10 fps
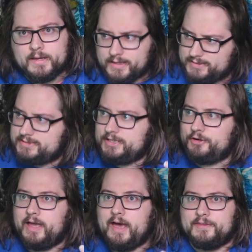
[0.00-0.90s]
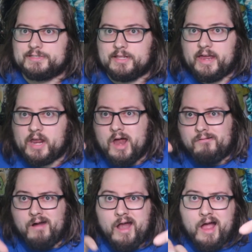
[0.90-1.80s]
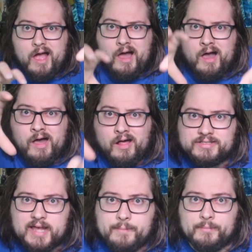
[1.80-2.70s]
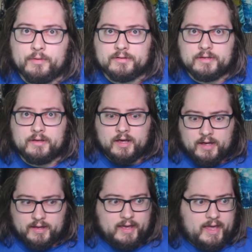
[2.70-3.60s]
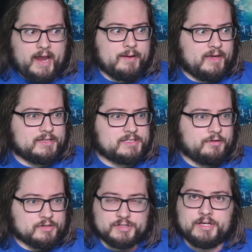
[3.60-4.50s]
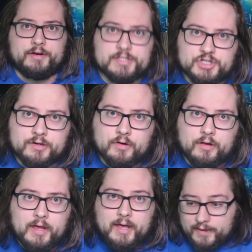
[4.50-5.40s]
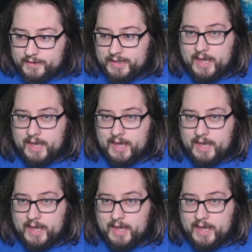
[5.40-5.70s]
is dear God, this like rah, zombie uh, anime series or series in general, and then